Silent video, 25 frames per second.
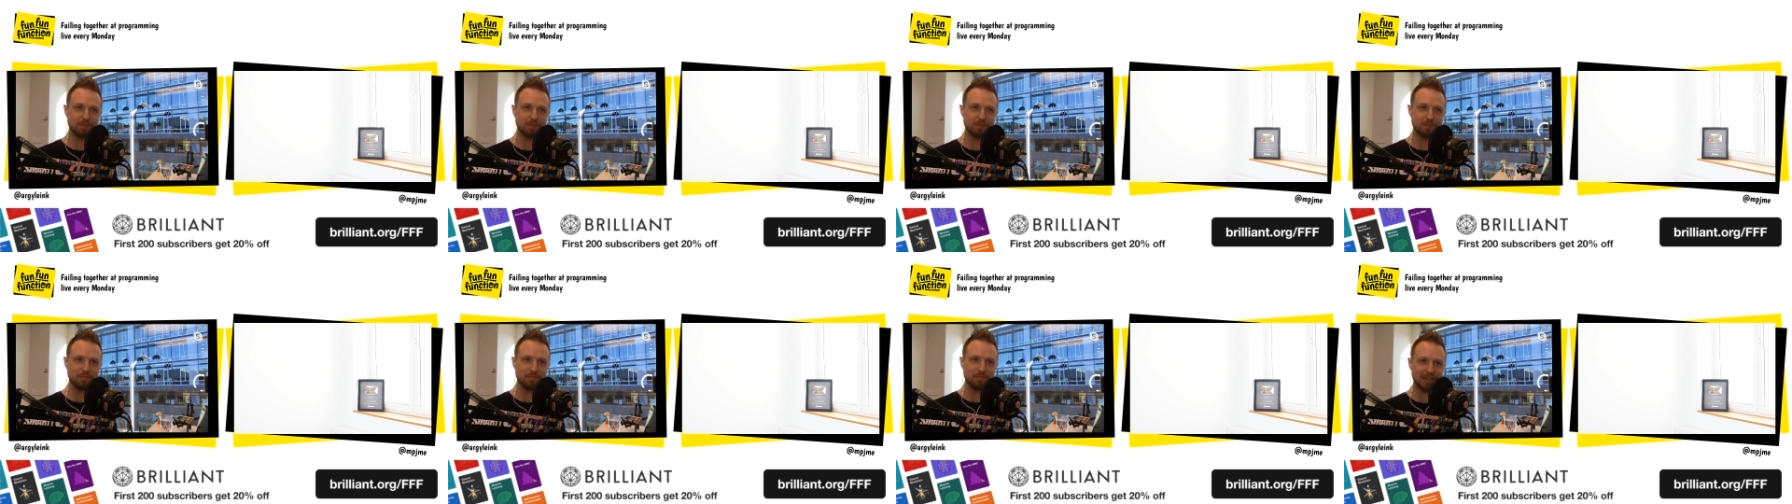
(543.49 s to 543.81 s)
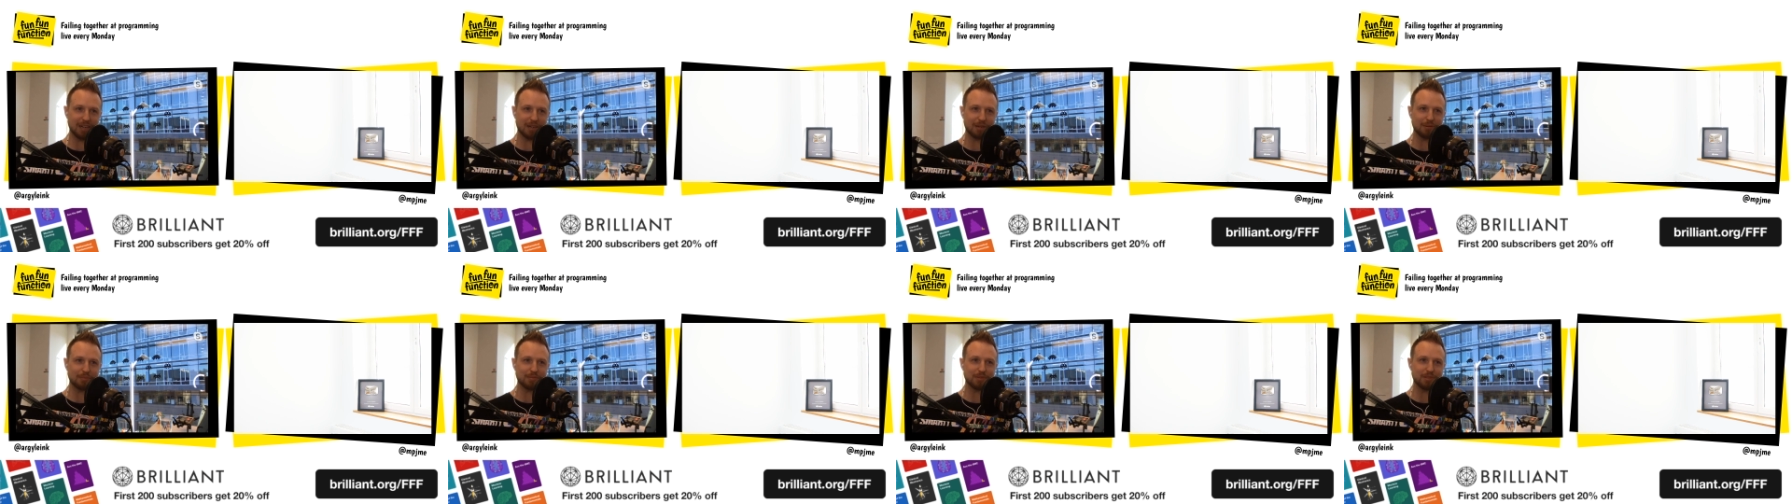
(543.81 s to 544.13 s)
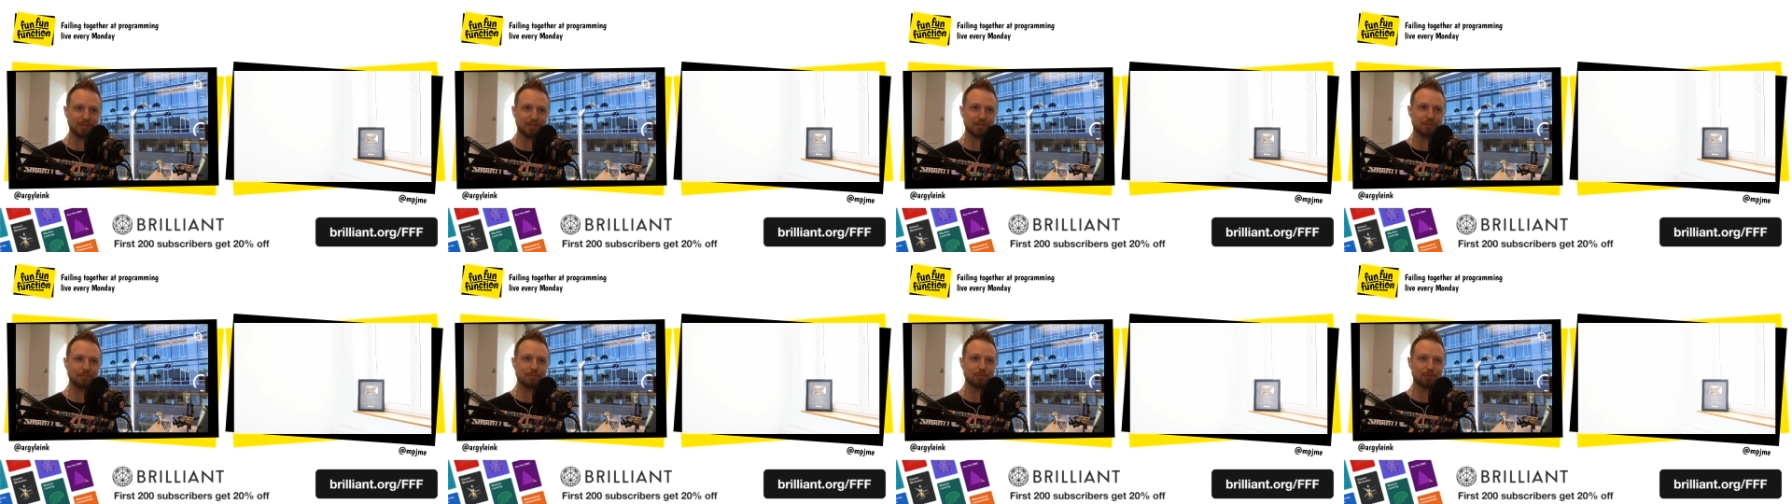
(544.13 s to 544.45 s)

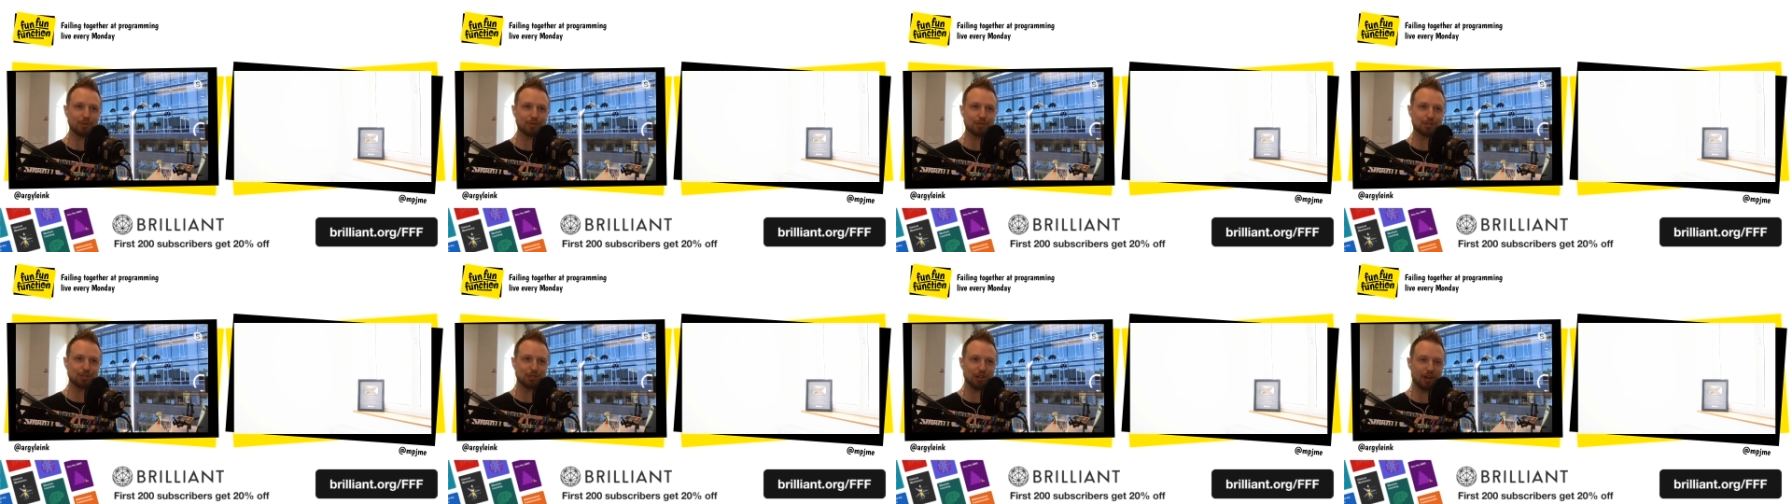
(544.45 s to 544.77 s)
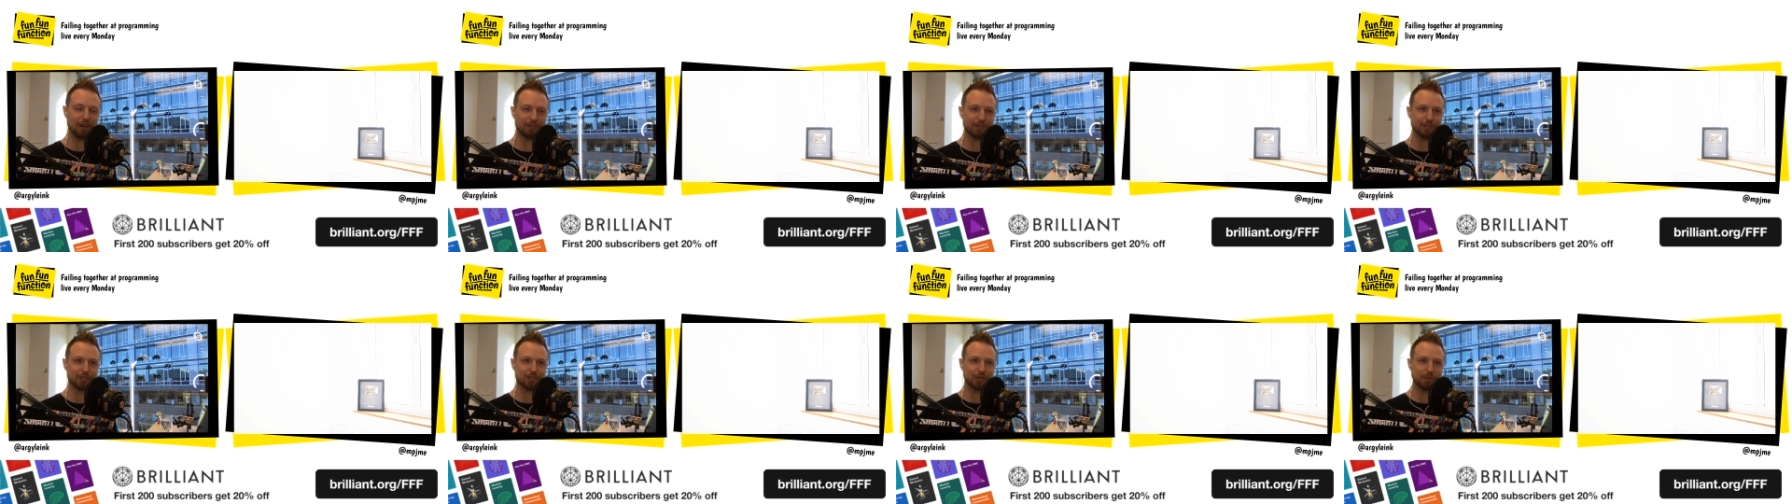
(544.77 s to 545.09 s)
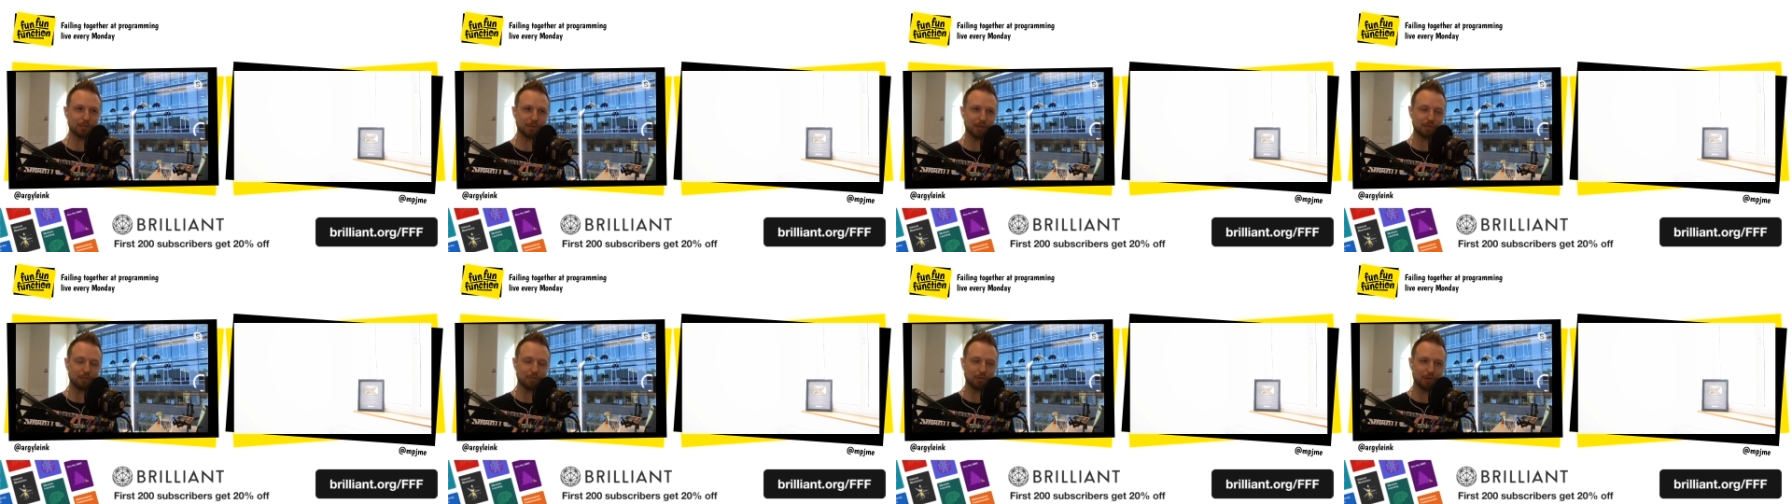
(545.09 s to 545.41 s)
becomes the more
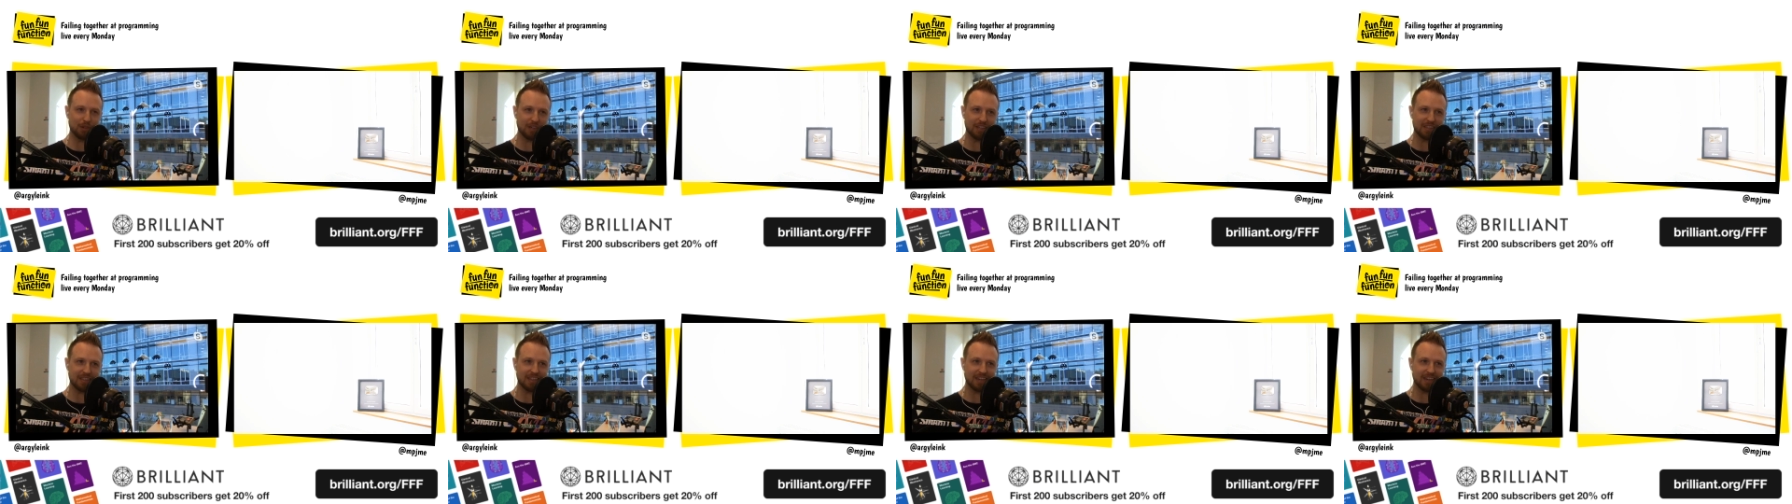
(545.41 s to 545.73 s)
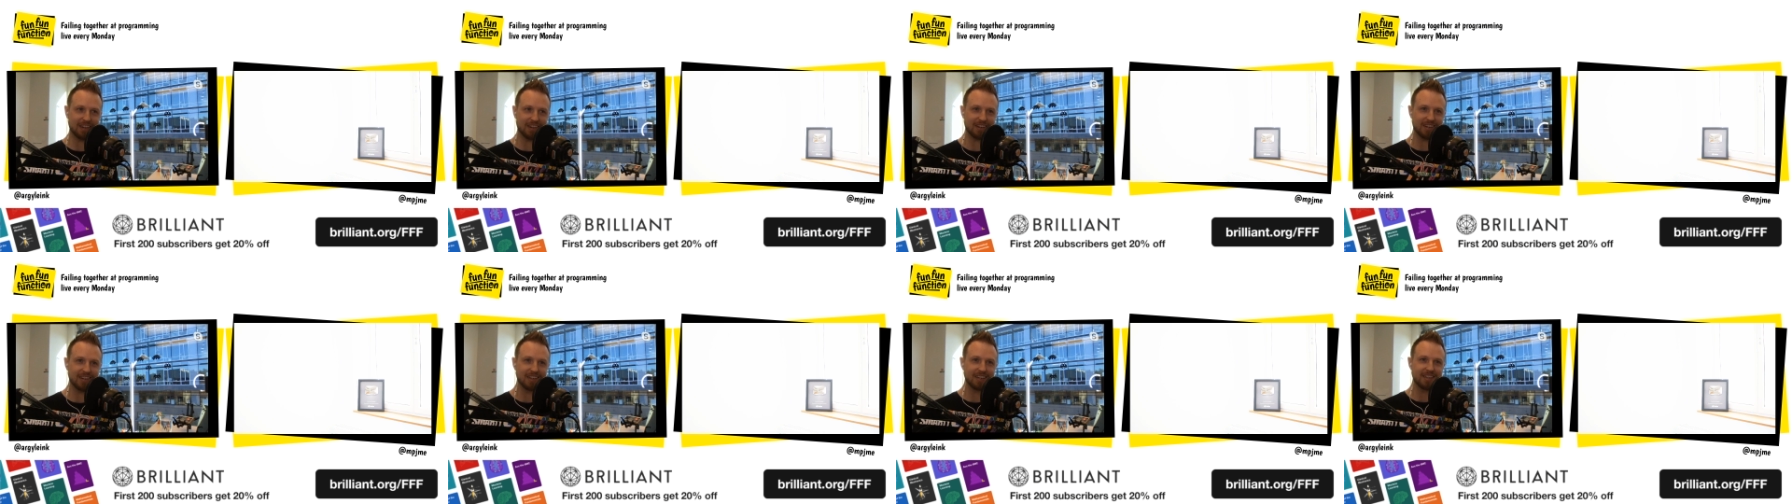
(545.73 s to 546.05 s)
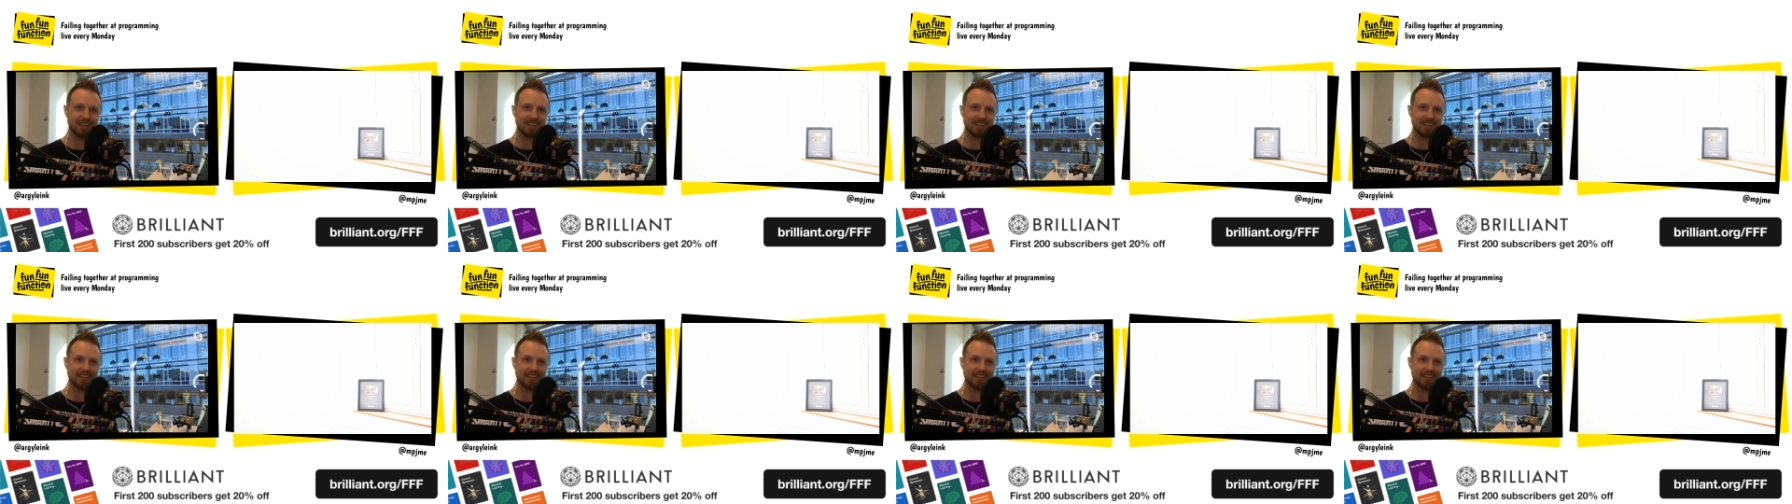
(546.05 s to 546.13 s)
JavaScript you put in there,